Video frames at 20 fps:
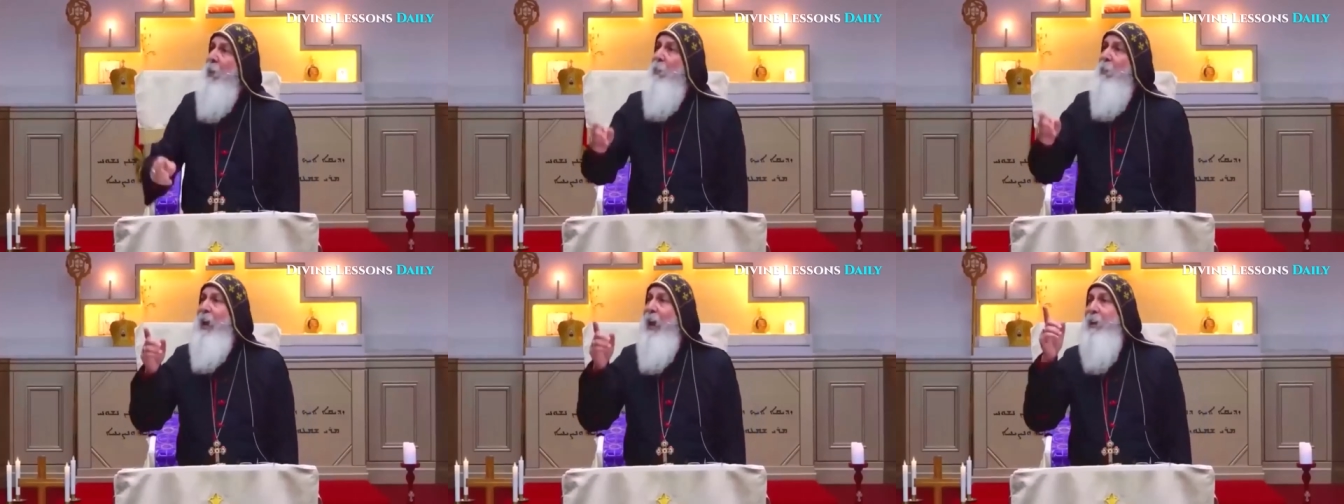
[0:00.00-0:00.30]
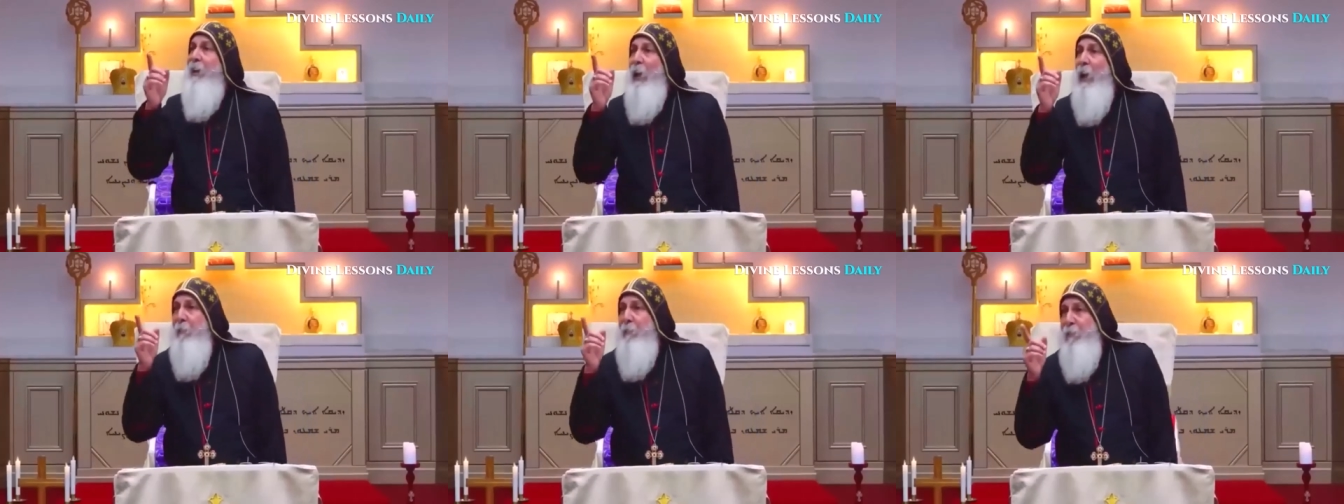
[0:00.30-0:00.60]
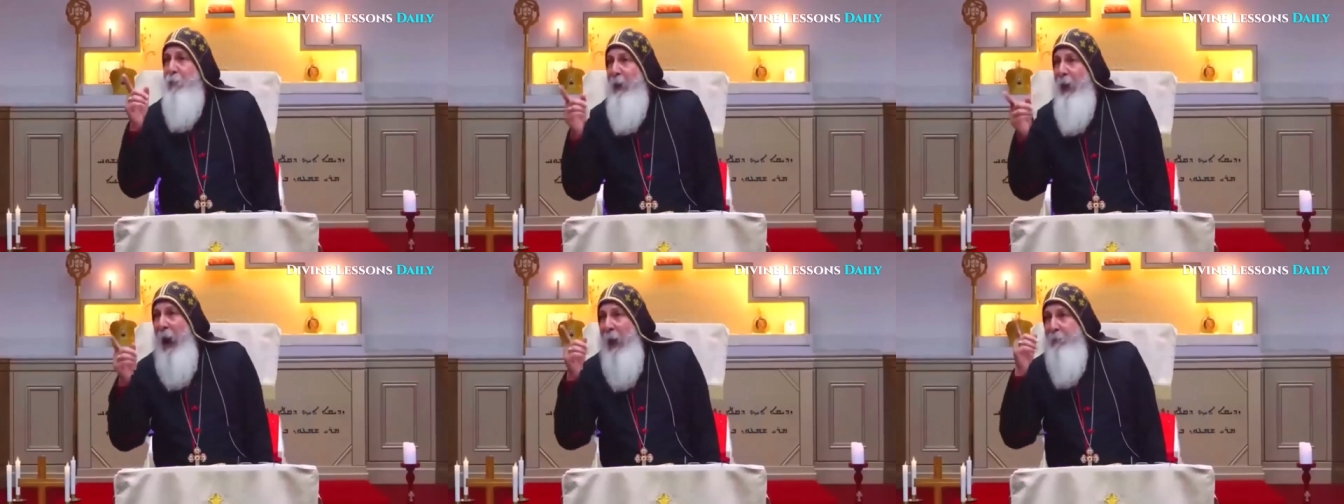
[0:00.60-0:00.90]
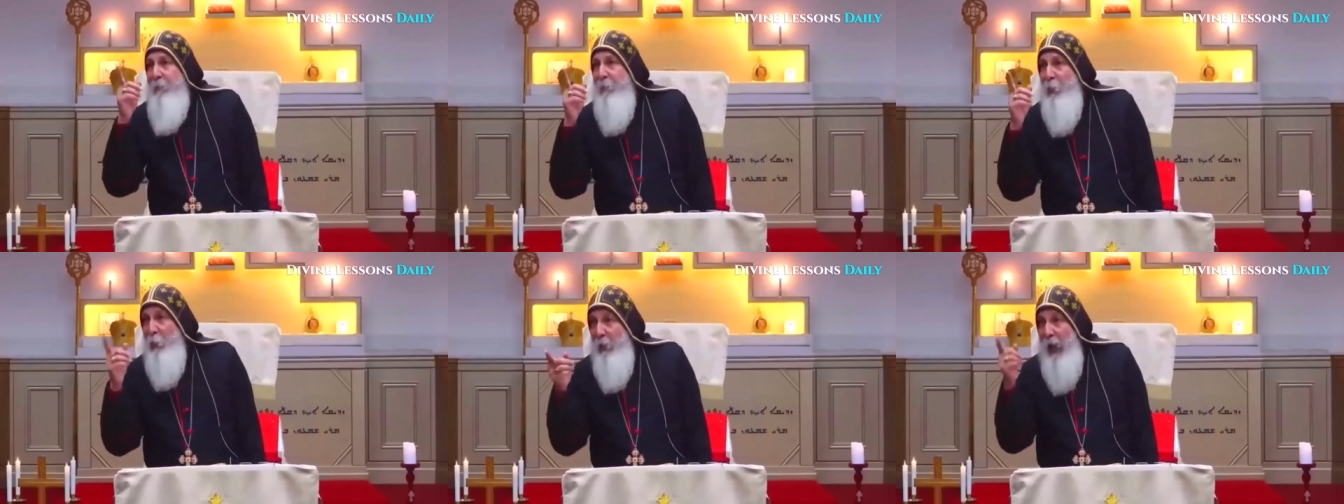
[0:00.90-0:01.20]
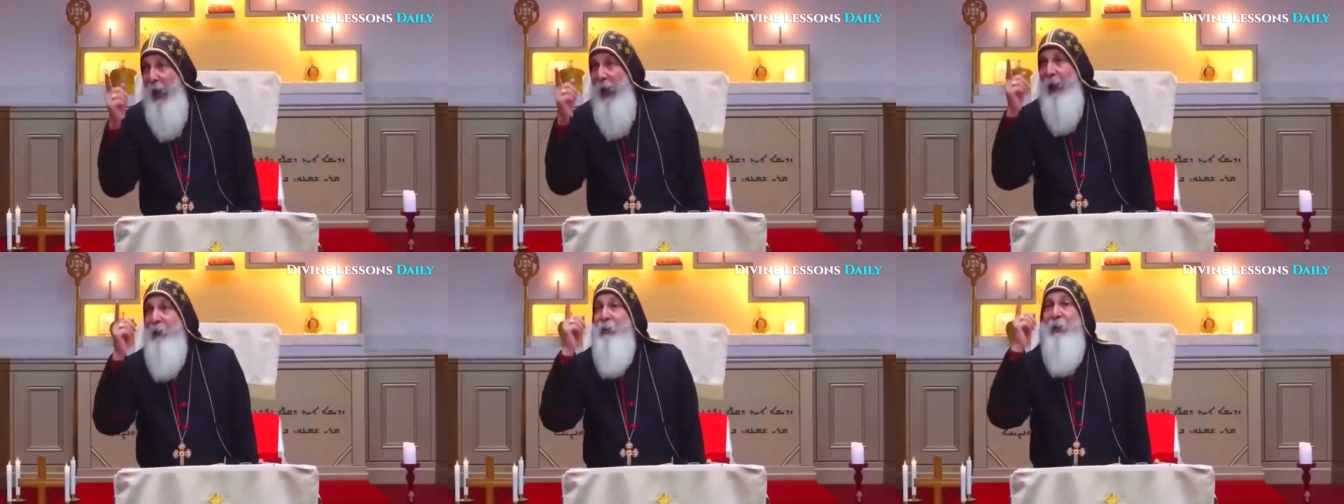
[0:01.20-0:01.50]
Then, if you have
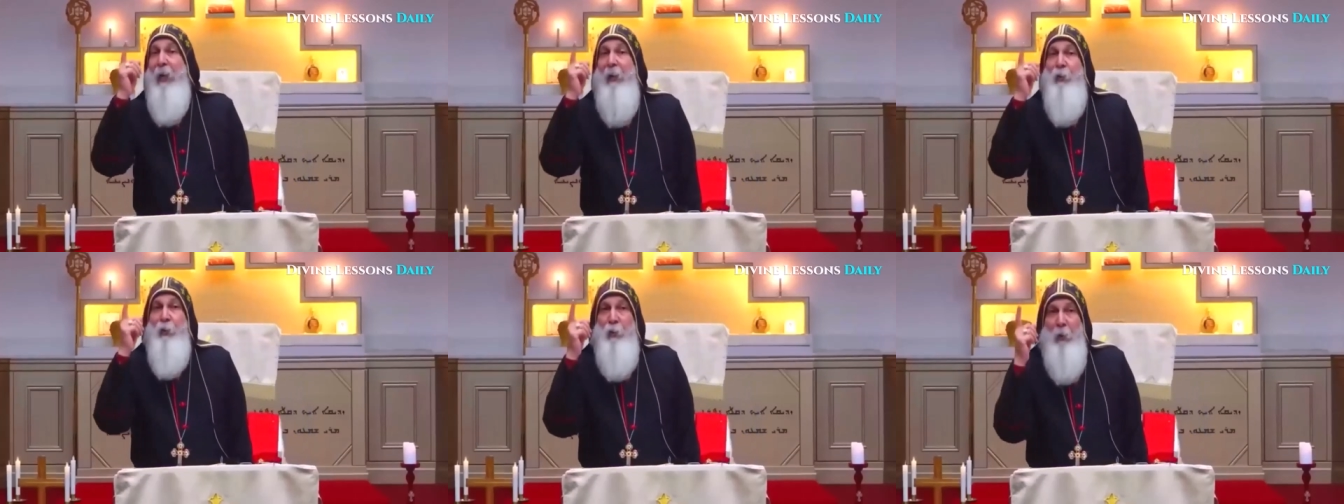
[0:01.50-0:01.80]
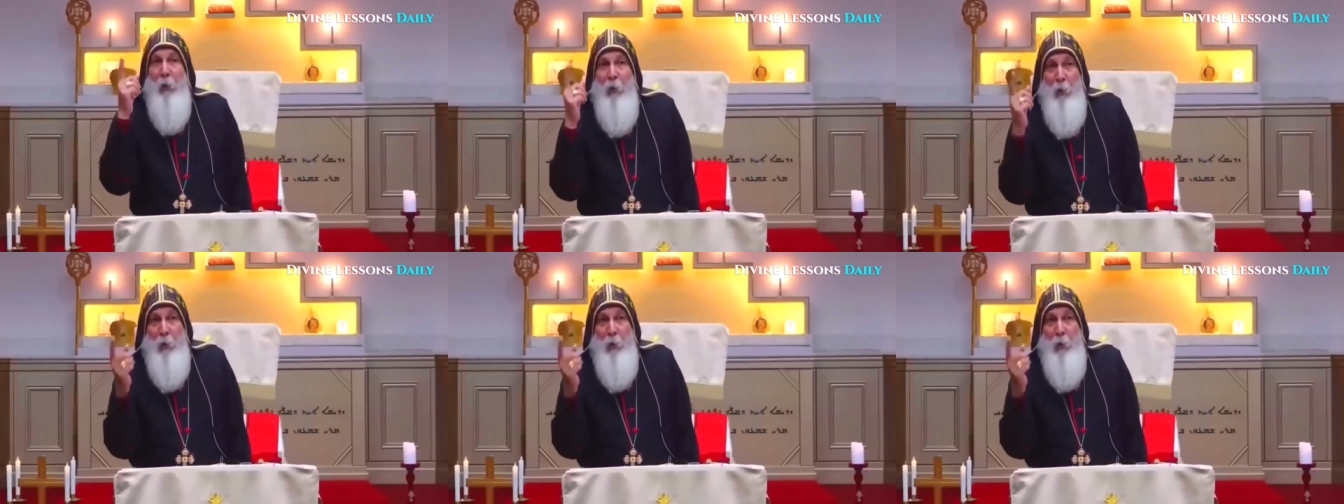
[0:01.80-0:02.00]
Christ as your